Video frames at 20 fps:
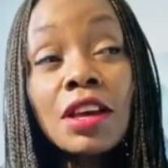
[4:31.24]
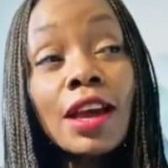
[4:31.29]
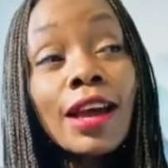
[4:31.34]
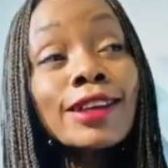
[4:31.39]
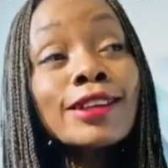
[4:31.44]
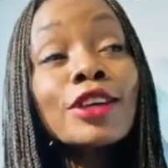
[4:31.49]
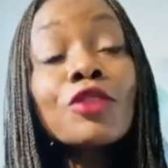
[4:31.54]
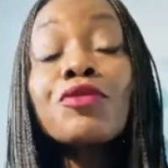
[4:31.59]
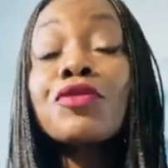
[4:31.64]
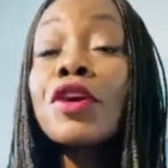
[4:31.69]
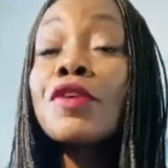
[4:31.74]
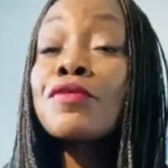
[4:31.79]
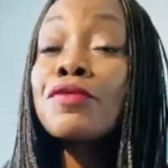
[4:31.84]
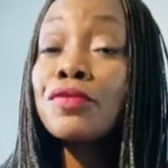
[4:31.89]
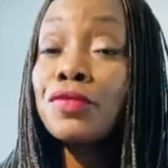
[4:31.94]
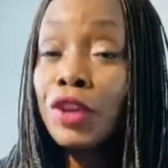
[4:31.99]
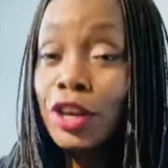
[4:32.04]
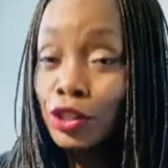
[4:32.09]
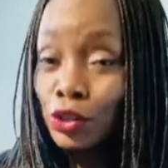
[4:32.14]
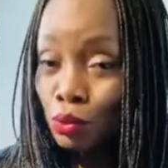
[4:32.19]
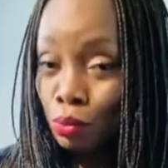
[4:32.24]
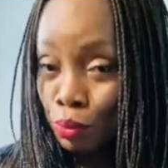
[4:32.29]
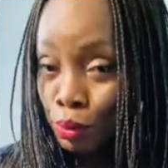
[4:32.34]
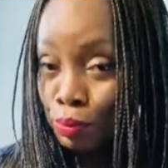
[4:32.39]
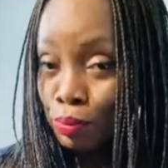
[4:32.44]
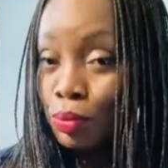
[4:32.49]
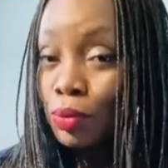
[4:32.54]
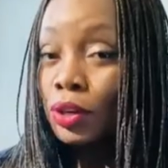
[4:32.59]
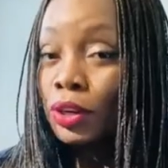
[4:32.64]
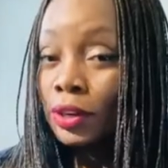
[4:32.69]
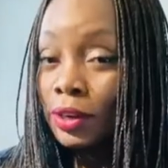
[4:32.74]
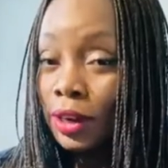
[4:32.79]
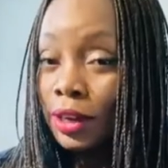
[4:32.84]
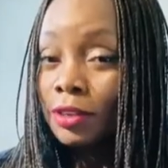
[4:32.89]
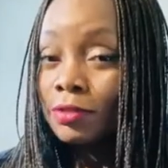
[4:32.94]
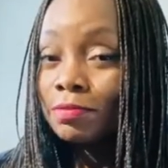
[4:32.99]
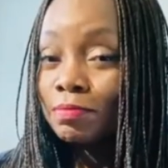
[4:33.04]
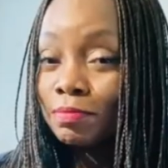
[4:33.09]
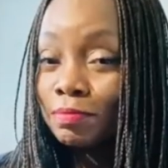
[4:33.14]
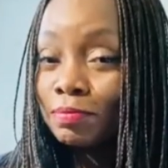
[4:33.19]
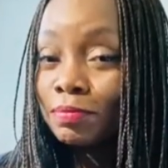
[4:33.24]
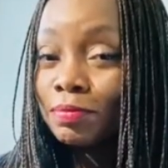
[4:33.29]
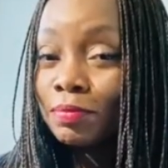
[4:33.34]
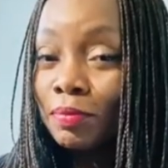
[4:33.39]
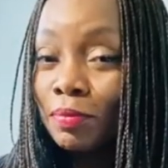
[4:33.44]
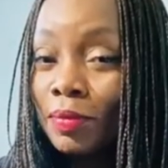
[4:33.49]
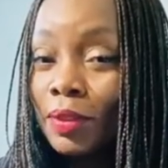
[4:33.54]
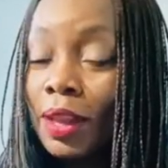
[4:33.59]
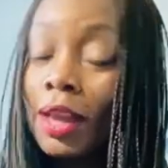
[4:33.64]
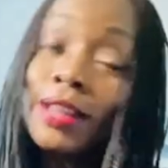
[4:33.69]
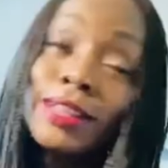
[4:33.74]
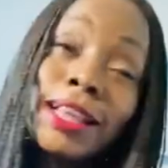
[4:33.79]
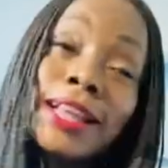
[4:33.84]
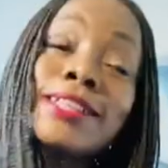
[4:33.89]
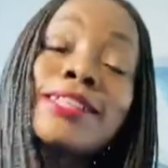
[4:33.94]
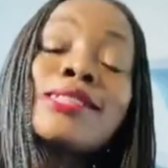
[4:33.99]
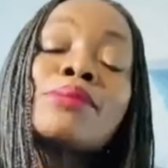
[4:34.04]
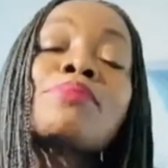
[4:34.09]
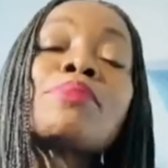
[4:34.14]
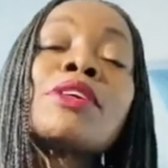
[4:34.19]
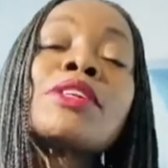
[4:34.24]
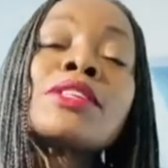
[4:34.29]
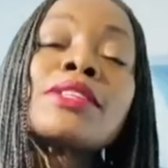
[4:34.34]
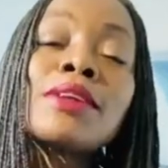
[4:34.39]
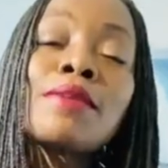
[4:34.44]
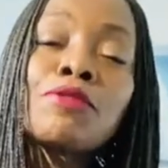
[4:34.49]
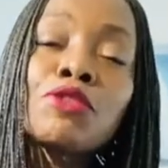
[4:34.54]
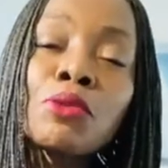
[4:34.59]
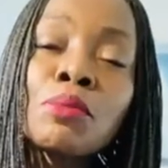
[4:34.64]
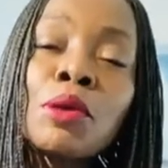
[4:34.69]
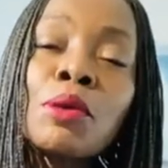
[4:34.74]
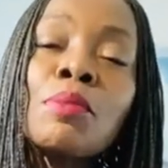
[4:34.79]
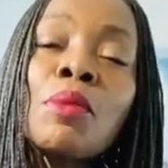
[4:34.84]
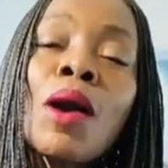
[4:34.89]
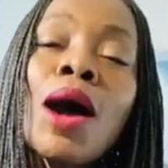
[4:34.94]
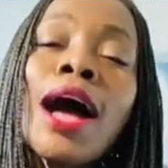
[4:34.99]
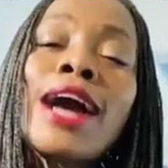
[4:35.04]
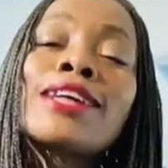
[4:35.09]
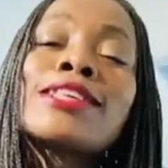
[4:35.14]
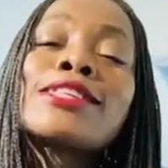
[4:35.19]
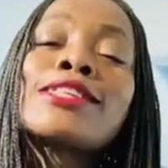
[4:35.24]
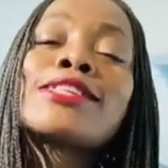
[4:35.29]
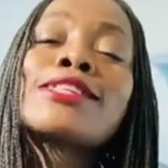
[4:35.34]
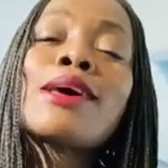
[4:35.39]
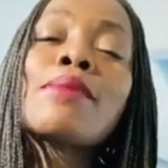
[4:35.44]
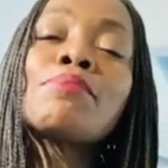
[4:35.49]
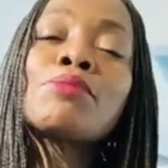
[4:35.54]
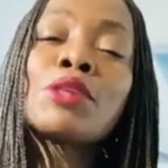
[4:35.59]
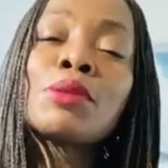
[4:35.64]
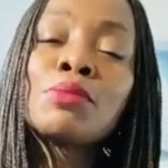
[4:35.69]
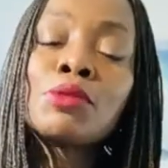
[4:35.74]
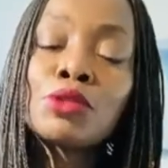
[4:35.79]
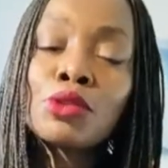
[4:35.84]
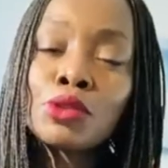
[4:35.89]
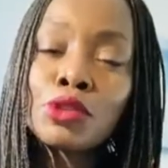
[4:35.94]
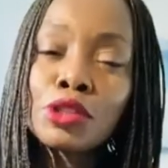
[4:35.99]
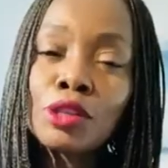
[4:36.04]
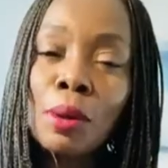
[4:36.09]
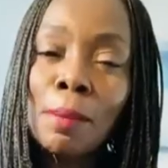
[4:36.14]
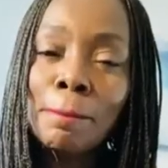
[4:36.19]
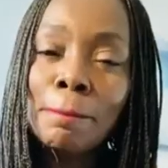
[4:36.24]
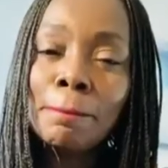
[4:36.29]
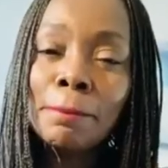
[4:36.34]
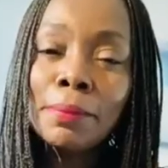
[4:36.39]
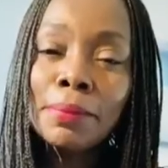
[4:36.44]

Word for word: a different face will be put on it that is perceived to be more acceptable to some.